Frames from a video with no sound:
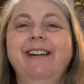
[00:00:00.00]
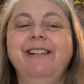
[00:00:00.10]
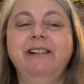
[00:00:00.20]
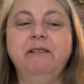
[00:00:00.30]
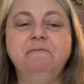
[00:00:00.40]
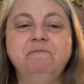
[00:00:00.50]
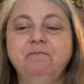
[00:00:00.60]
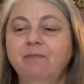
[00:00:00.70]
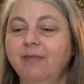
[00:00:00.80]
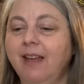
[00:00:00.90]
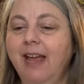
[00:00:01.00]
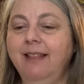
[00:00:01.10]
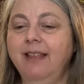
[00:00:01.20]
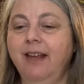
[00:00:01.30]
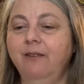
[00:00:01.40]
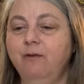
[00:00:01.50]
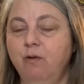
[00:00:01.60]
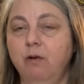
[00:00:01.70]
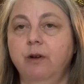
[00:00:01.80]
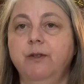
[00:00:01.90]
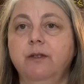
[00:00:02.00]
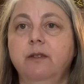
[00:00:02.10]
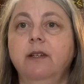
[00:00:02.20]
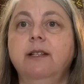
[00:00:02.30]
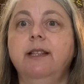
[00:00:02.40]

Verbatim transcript: Um, and then, of course,